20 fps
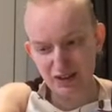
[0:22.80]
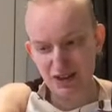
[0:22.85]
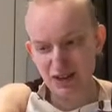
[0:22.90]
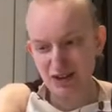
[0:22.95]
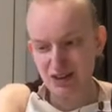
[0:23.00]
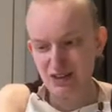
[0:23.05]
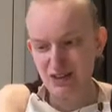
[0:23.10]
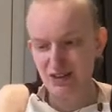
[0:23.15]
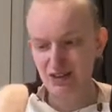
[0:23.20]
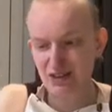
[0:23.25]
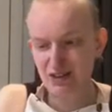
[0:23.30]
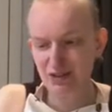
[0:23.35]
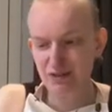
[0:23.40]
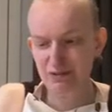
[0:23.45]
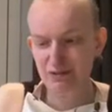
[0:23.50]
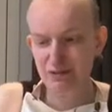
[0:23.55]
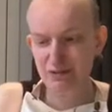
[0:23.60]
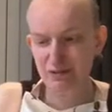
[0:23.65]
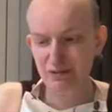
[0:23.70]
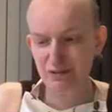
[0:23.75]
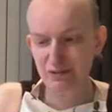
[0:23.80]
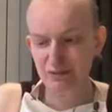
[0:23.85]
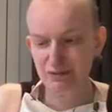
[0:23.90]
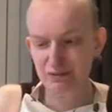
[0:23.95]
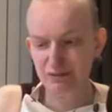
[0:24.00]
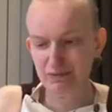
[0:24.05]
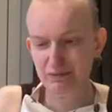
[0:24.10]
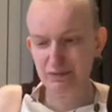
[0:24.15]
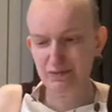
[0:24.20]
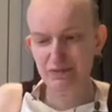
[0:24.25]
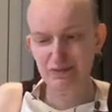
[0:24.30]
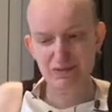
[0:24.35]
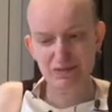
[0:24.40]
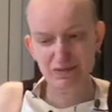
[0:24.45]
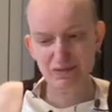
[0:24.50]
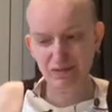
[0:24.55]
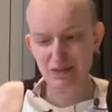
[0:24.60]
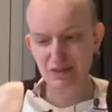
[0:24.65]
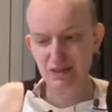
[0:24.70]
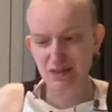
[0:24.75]

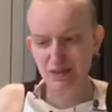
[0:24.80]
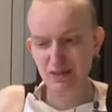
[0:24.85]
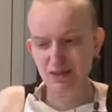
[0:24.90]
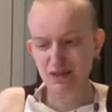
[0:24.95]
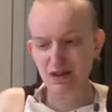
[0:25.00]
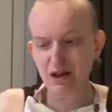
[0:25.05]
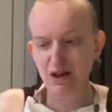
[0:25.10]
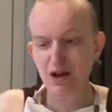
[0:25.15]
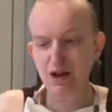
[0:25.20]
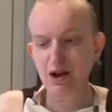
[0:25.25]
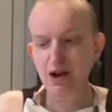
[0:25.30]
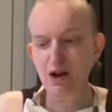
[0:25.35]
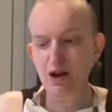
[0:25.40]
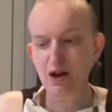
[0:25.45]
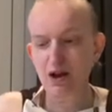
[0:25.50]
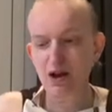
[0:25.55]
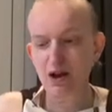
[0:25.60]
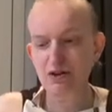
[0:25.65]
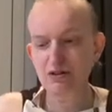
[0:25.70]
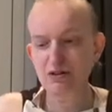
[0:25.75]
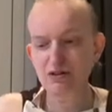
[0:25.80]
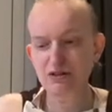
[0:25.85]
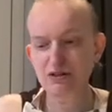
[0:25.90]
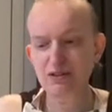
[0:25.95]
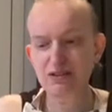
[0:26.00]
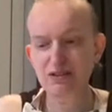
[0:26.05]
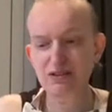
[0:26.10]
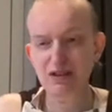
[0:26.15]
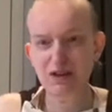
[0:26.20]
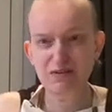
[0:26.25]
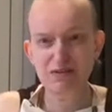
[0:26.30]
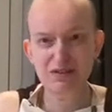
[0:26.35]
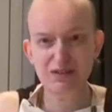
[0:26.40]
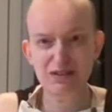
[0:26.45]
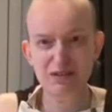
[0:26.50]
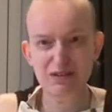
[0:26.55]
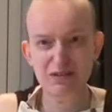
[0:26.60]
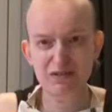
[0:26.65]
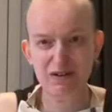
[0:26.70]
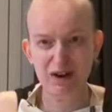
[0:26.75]

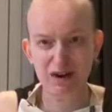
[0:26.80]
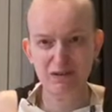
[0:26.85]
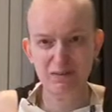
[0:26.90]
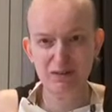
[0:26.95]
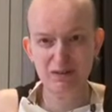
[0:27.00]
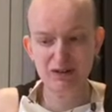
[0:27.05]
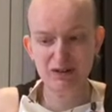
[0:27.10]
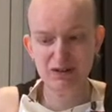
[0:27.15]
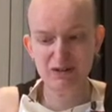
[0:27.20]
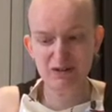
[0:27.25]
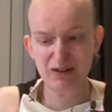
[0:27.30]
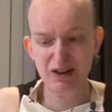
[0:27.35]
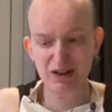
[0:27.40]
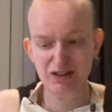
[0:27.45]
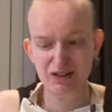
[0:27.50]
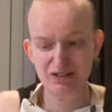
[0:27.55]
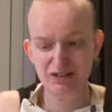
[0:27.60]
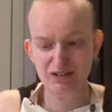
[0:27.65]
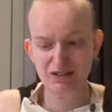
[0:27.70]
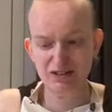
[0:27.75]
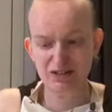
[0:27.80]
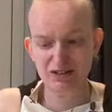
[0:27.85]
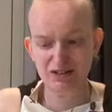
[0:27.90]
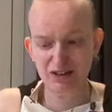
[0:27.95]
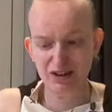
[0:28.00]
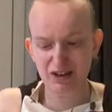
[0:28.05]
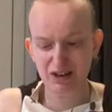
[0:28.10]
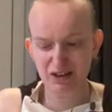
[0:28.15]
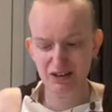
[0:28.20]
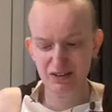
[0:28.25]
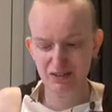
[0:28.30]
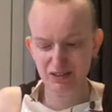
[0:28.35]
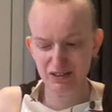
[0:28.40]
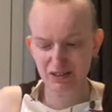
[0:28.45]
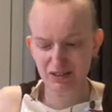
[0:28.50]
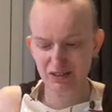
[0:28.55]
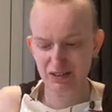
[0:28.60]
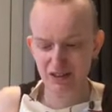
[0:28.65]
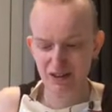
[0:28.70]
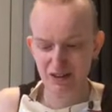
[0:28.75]
170 grams of caster sugar.
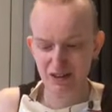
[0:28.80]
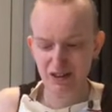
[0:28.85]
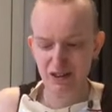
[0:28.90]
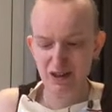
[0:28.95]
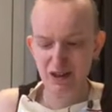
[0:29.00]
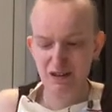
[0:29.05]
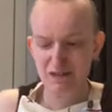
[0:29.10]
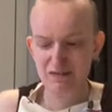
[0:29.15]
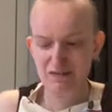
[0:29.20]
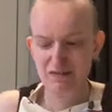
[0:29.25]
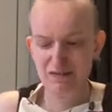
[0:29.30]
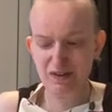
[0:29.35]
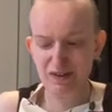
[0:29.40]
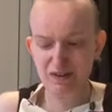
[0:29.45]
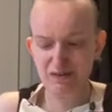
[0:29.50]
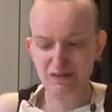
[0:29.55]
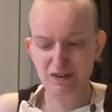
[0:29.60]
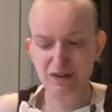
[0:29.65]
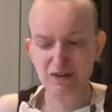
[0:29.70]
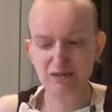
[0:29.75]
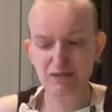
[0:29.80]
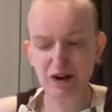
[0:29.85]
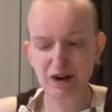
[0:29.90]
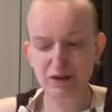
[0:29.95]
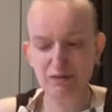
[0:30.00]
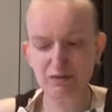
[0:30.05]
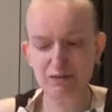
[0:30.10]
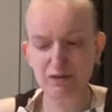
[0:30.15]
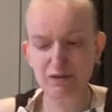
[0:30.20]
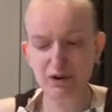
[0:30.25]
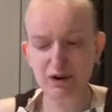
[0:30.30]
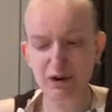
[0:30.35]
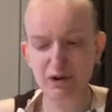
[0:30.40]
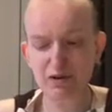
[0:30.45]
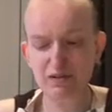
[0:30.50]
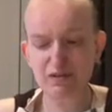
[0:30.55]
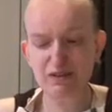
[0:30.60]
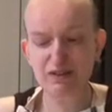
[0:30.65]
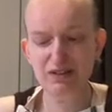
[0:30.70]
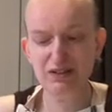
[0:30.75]
50 grams
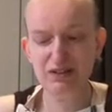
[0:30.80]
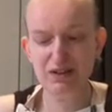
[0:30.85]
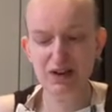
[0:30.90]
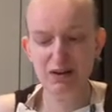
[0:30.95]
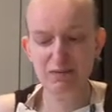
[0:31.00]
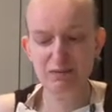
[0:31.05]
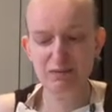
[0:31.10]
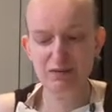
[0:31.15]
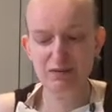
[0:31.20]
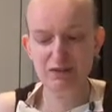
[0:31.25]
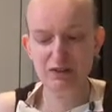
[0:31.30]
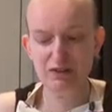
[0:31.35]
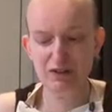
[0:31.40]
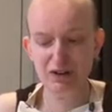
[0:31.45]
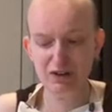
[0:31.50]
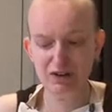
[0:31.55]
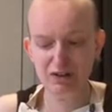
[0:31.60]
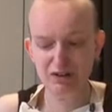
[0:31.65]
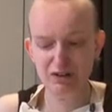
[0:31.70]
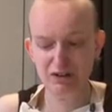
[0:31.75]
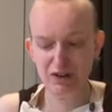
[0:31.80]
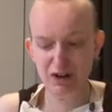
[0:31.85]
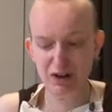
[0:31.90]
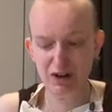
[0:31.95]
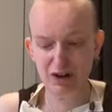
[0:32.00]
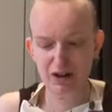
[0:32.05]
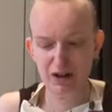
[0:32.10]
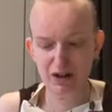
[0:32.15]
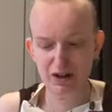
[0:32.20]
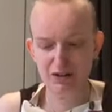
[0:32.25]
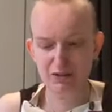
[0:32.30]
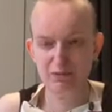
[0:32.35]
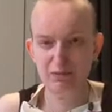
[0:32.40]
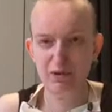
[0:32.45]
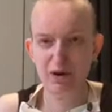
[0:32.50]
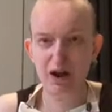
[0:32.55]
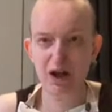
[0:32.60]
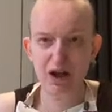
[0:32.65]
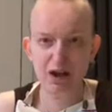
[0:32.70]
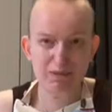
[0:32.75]
of stem ginger is
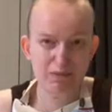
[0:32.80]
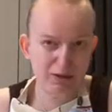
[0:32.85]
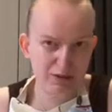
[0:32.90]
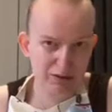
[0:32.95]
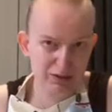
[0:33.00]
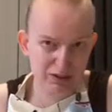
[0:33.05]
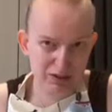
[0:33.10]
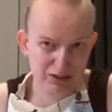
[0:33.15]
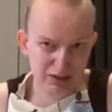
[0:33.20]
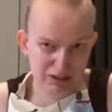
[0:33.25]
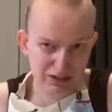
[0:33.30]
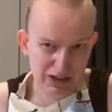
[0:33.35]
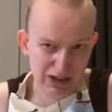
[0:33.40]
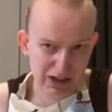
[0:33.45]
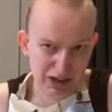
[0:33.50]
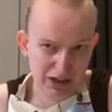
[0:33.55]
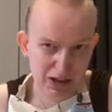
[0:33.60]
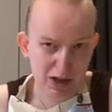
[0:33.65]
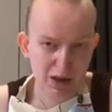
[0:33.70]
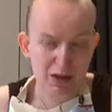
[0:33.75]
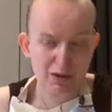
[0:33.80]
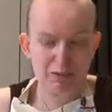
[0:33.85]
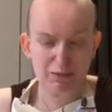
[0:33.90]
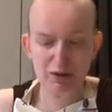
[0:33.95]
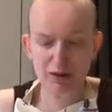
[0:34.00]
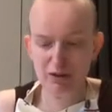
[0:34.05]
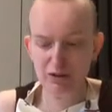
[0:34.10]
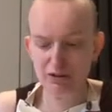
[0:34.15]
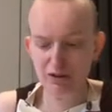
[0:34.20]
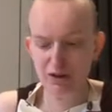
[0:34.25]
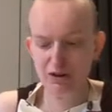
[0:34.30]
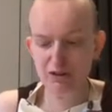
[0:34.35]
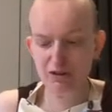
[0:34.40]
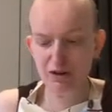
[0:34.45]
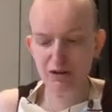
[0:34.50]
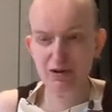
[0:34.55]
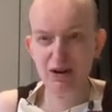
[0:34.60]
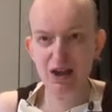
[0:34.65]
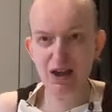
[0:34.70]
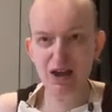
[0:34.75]
what I'm using today because I
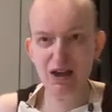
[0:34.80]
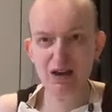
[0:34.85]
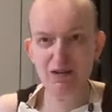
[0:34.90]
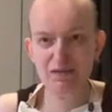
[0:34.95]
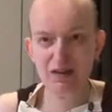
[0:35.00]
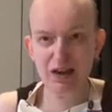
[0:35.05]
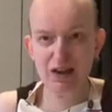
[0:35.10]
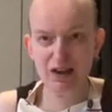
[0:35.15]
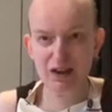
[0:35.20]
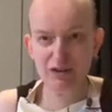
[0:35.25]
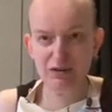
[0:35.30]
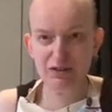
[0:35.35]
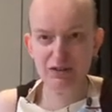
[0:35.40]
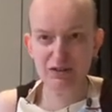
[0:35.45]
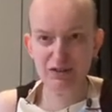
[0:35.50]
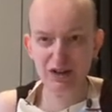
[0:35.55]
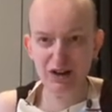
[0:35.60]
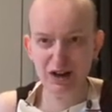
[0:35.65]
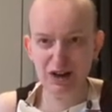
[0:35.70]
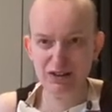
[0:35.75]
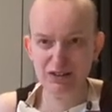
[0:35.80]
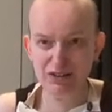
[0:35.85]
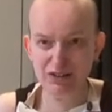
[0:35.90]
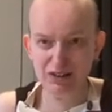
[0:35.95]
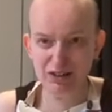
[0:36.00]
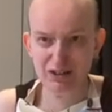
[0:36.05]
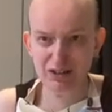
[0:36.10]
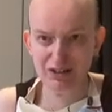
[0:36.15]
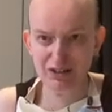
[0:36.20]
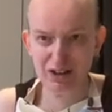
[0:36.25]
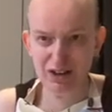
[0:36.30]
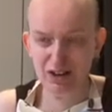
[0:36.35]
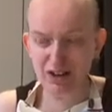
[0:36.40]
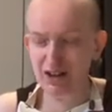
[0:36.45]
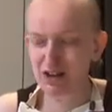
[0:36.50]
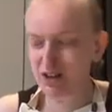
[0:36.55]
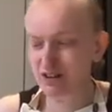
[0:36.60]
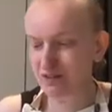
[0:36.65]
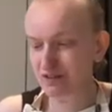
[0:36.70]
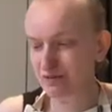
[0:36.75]
don't have any crystallized ginger.
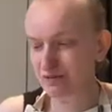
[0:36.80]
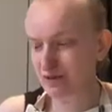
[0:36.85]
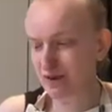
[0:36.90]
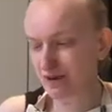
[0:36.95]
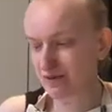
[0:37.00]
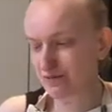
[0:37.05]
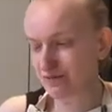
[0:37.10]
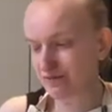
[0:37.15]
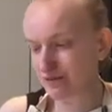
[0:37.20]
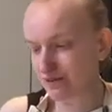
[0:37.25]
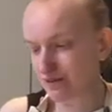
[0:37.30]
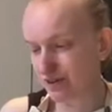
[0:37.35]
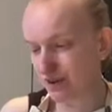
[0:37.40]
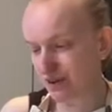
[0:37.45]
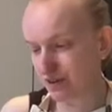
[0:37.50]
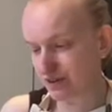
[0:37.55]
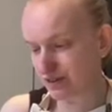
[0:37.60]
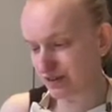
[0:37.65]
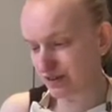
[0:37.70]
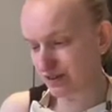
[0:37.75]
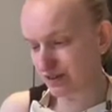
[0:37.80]
So what I've got